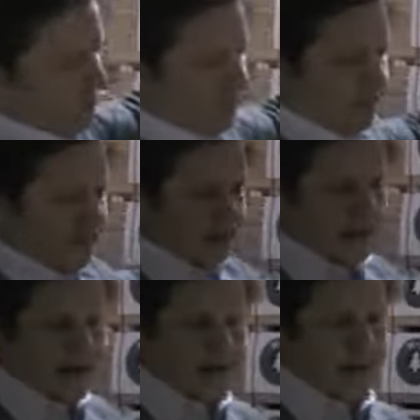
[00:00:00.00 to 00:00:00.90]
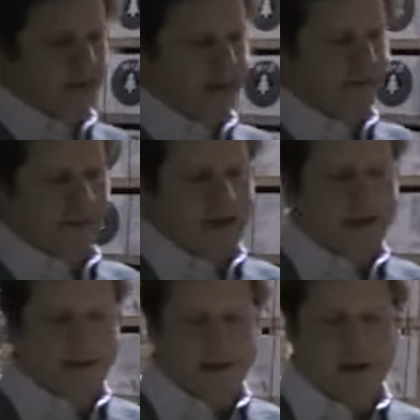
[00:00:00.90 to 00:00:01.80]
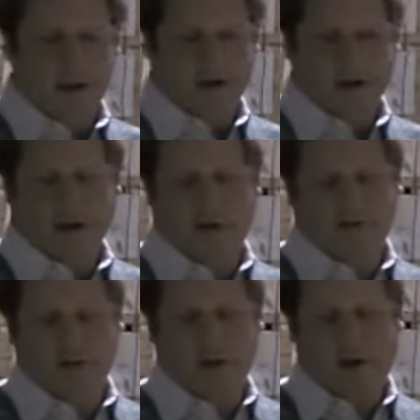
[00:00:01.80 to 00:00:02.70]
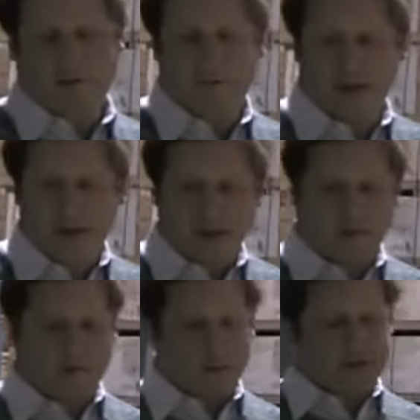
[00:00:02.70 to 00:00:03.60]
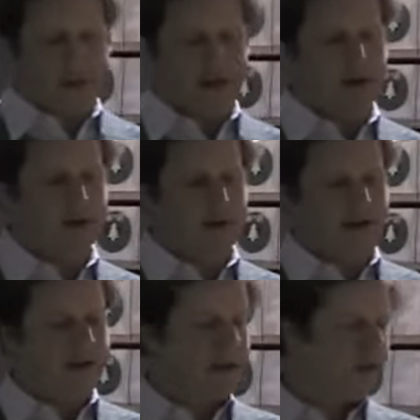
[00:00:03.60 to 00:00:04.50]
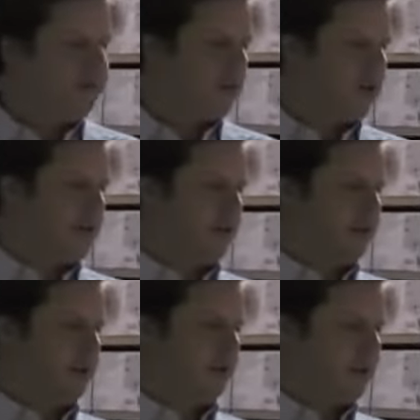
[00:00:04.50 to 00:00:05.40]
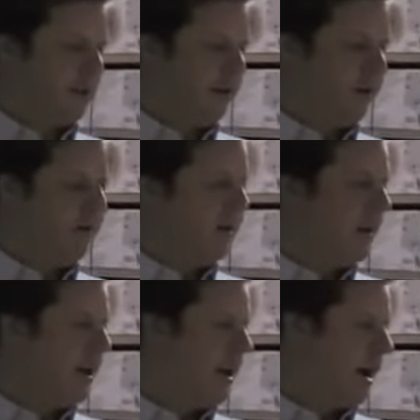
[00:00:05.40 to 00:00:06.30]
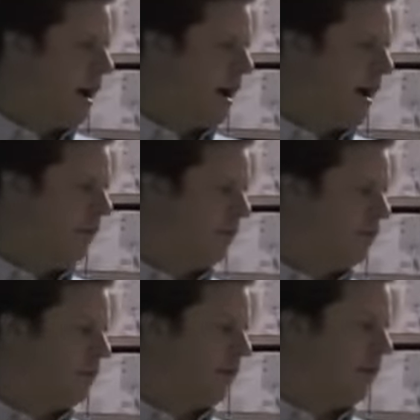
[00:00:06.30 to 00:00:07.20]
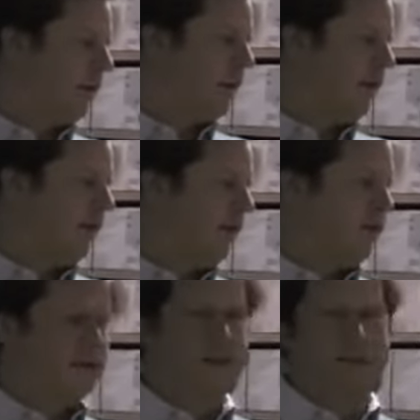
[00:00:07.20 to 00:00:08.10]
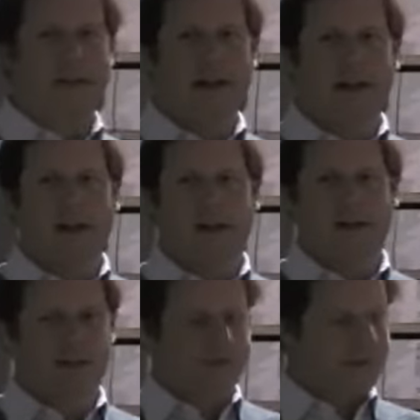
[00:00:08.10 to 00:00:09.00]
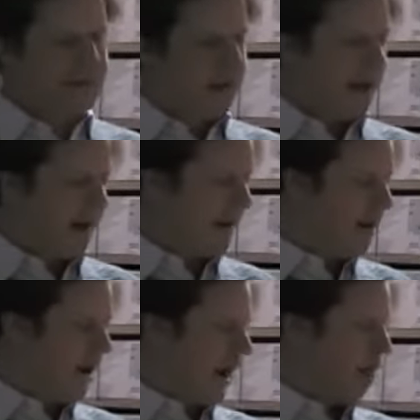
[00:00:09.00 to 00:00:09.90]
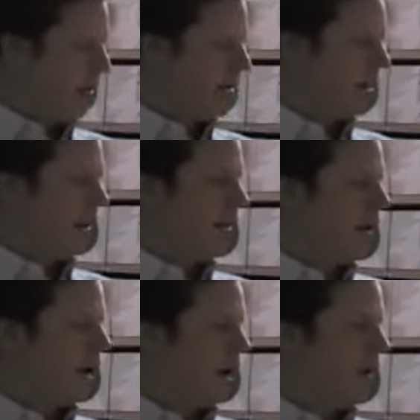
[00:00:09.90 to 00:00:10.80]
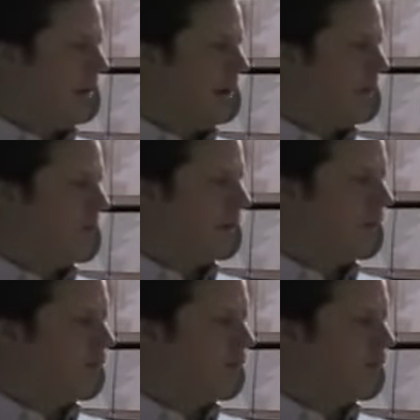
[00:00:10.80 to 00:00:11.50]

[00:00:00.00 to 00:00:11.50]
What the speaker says: It's a fantastic character grade floor. So if I was to characterize these floors in terms of their versatility in terms of design, I would say that the hard maple